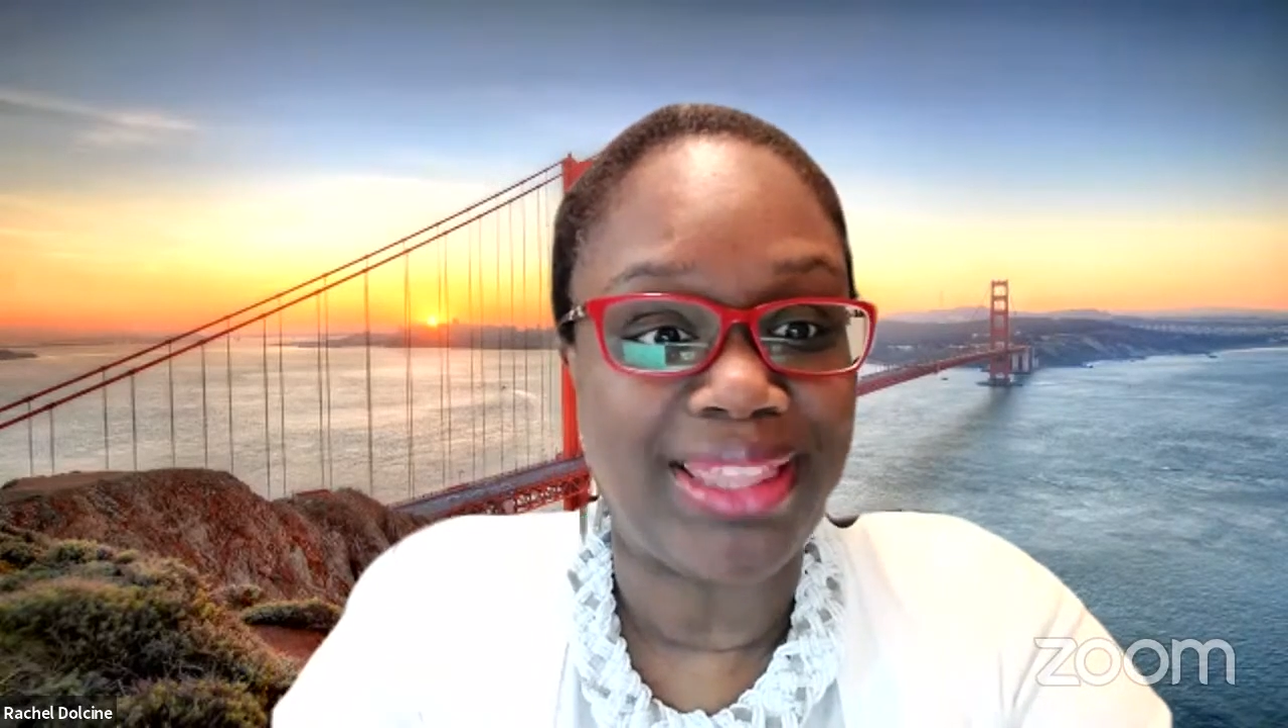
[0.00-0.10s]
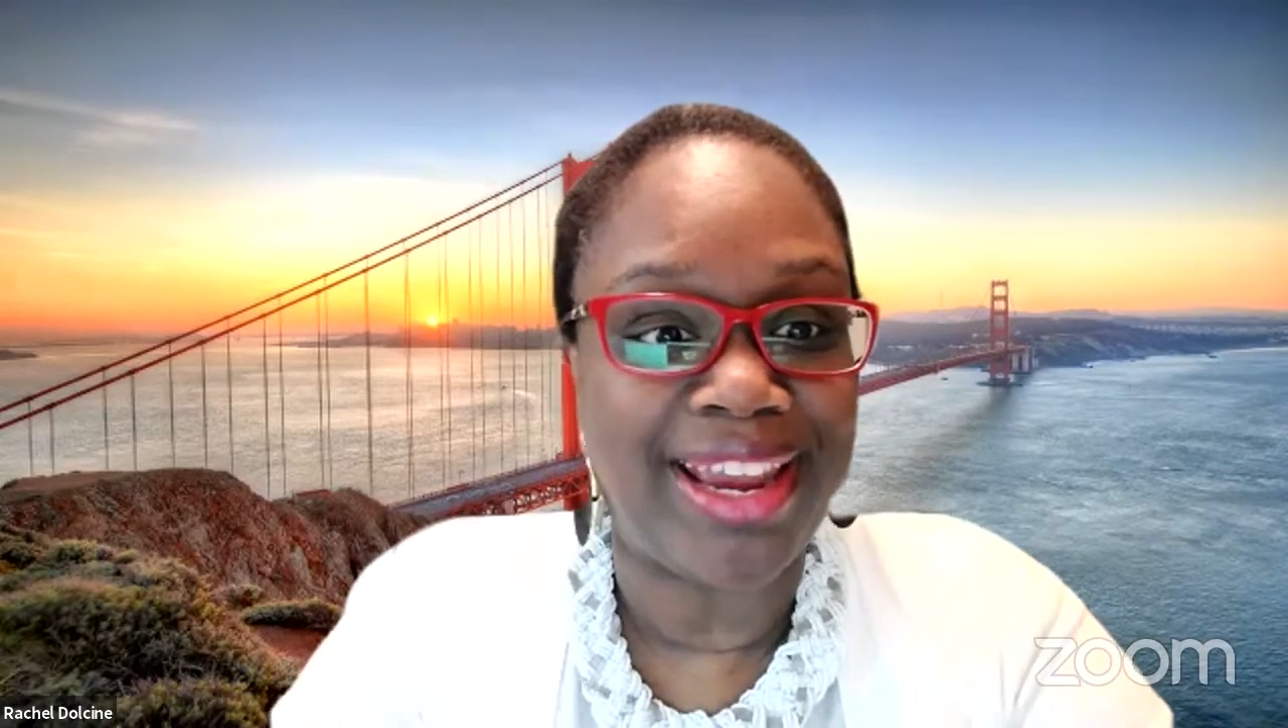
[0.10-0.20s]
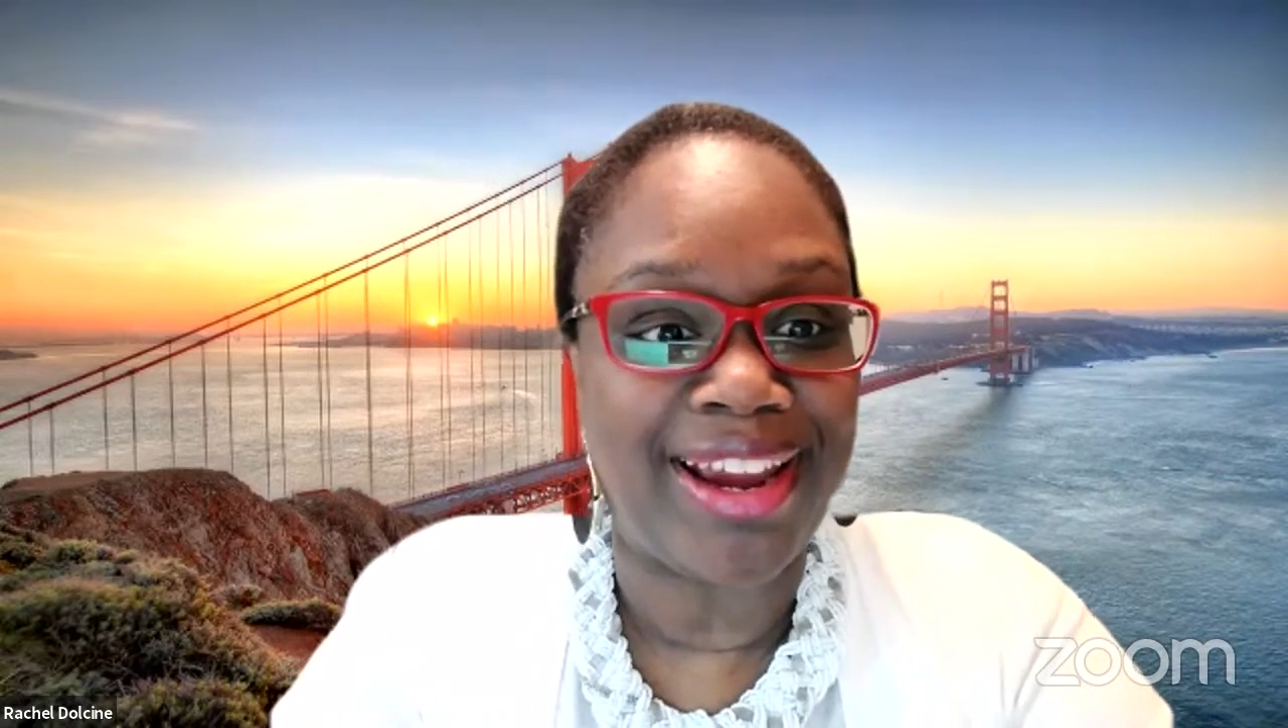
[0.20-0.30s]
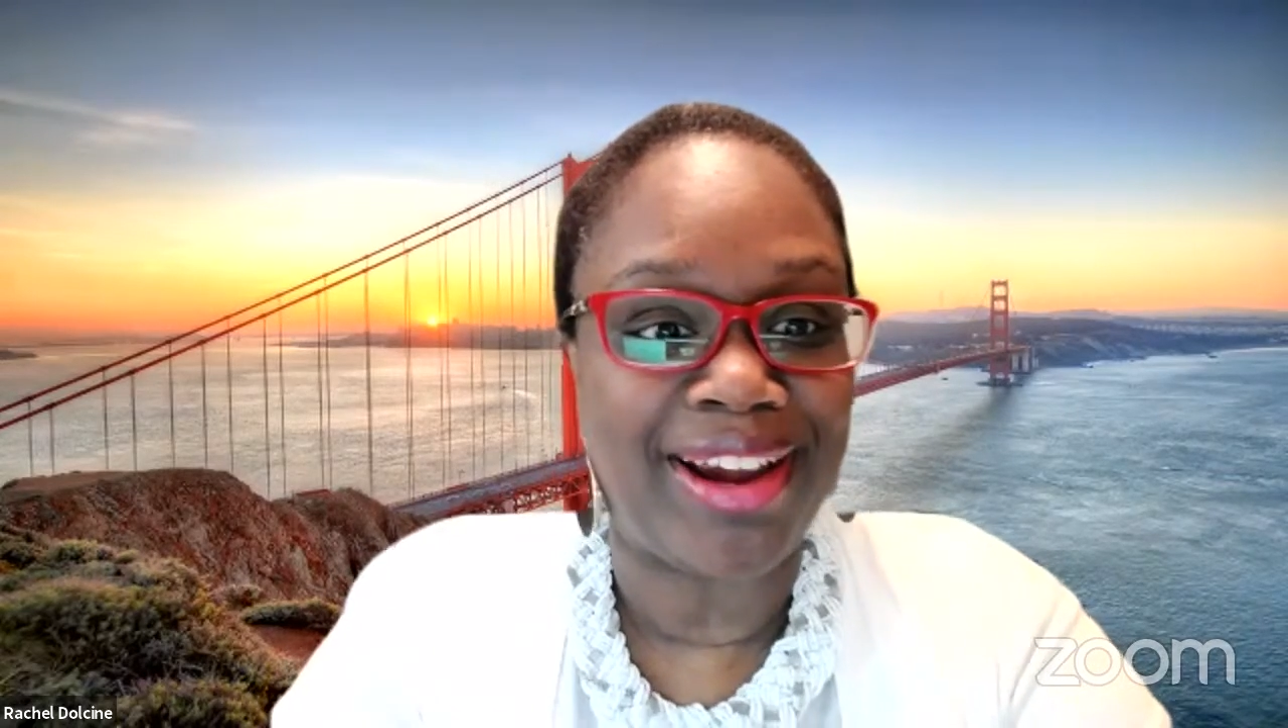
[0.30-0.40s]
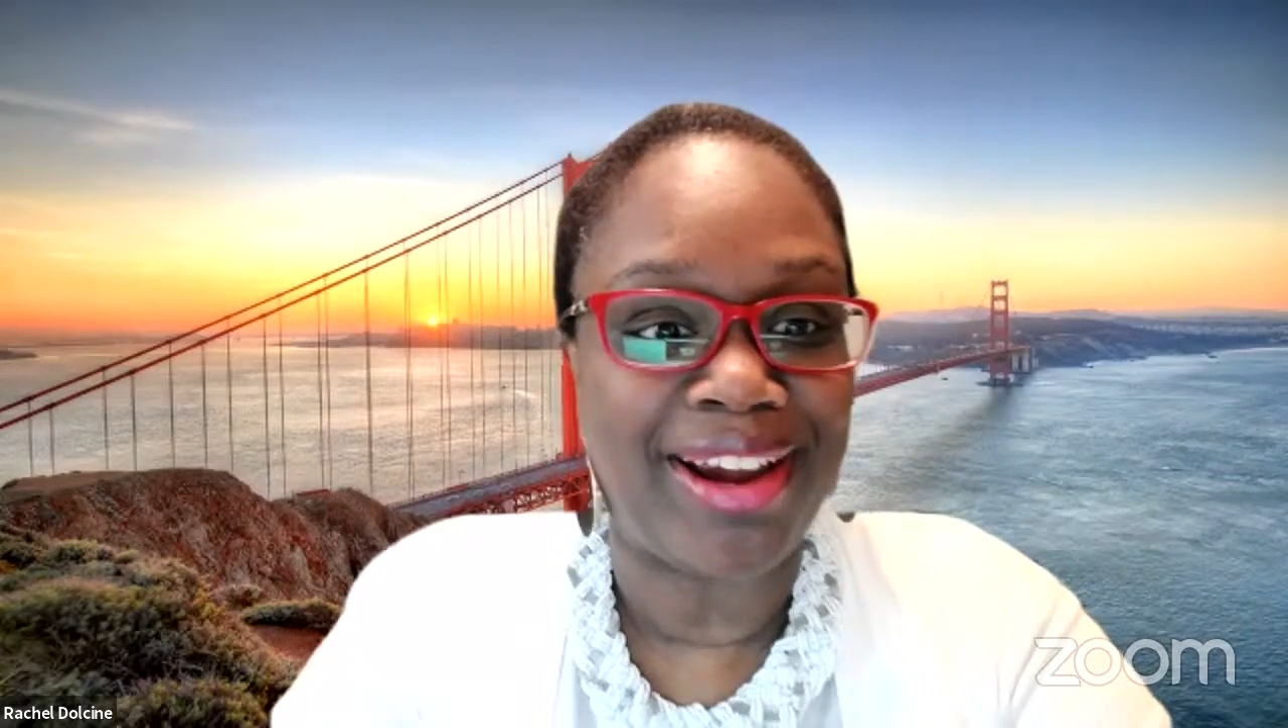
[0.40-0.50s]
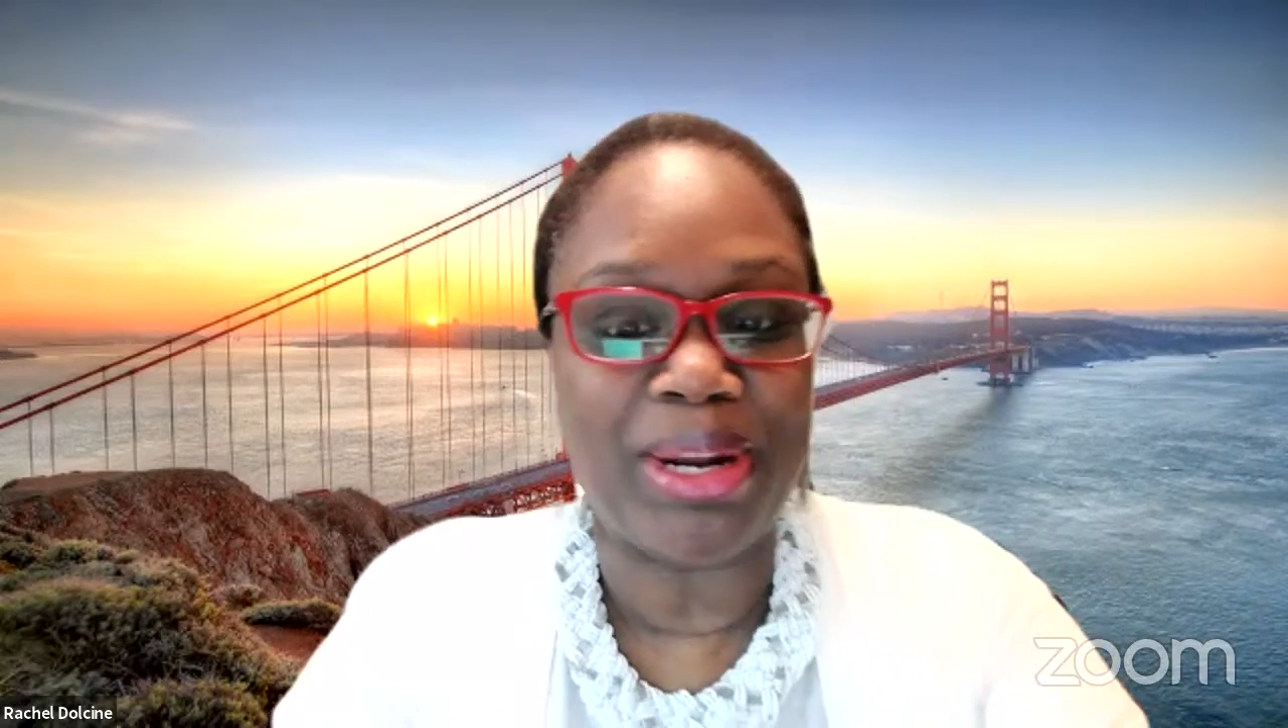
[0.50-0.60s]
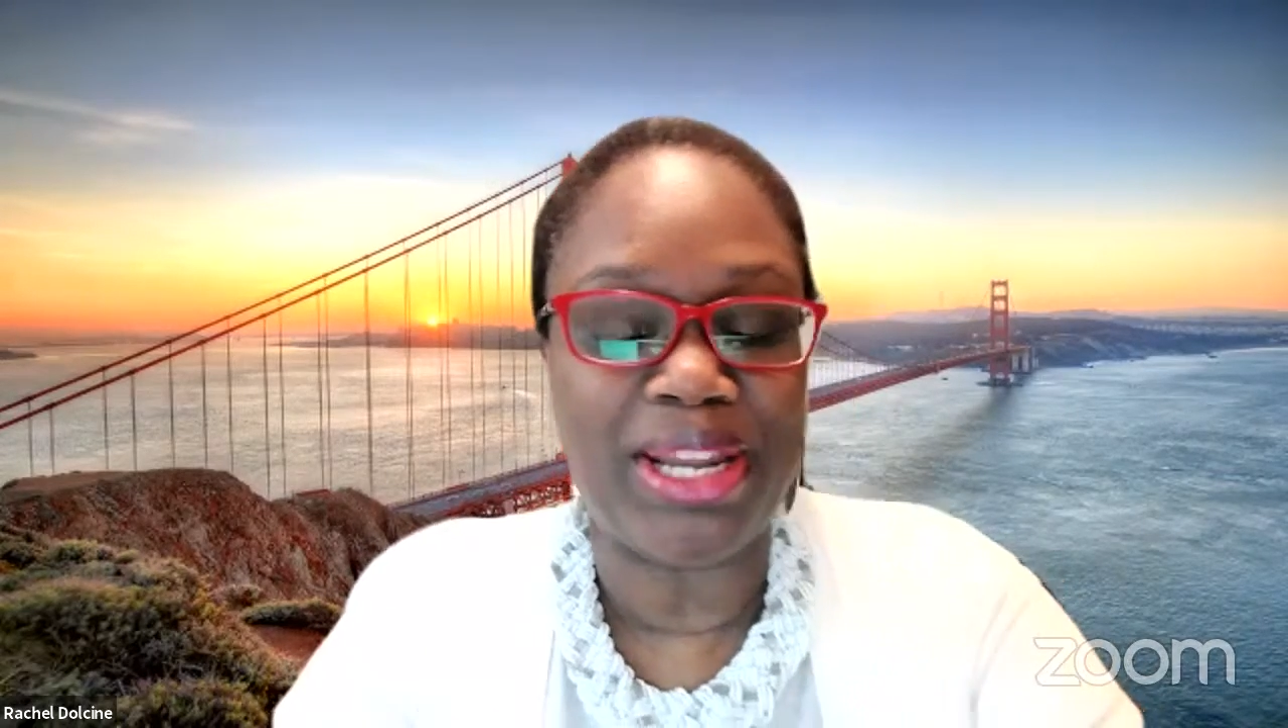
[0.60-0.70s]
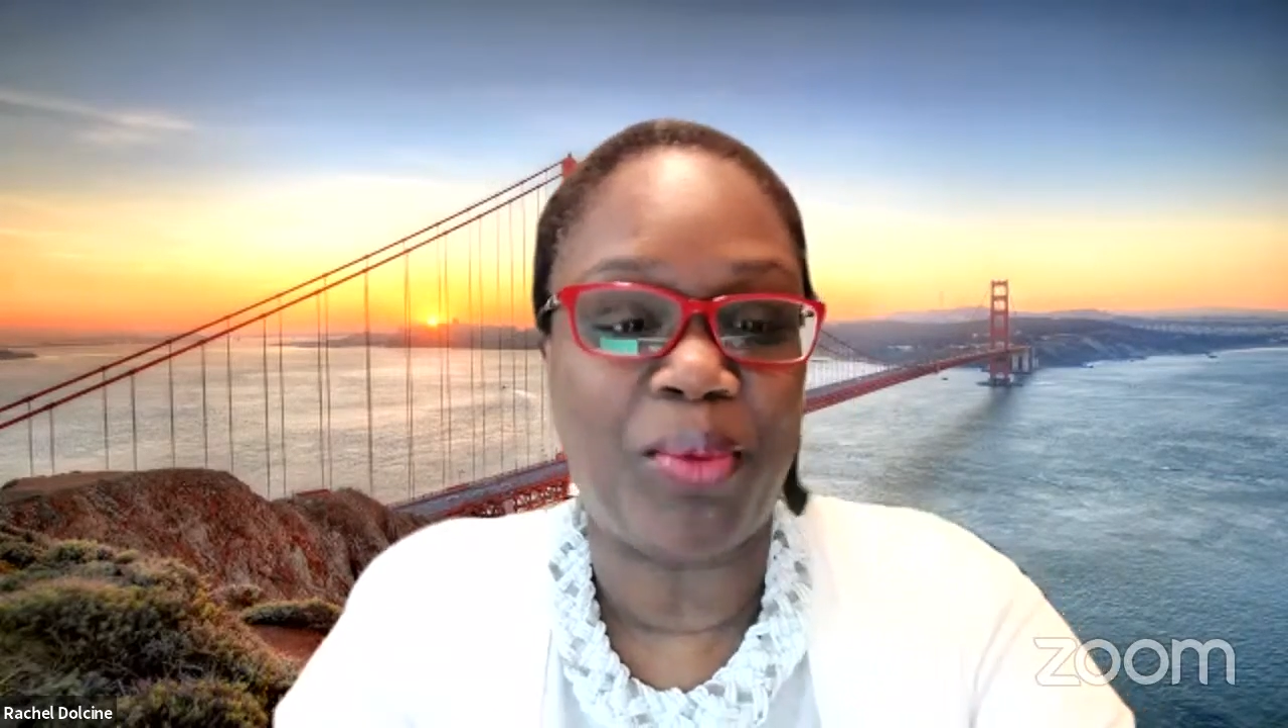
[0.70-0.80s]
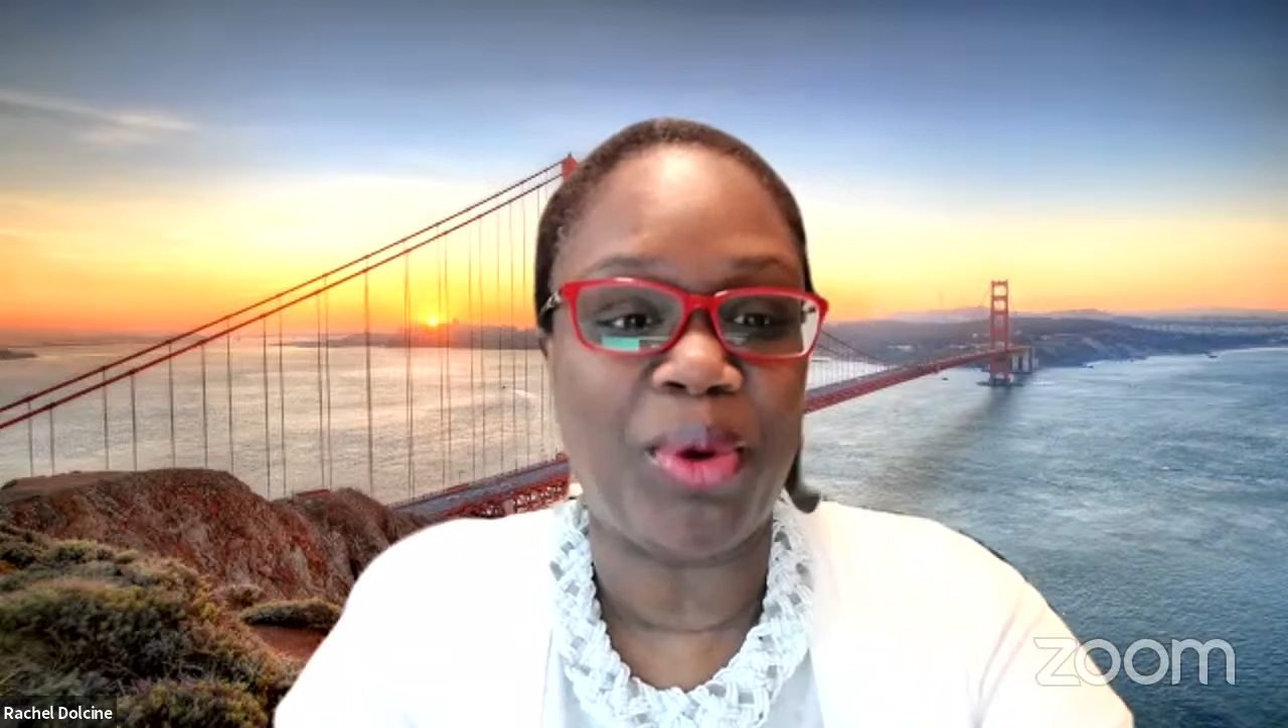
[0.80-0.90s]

they're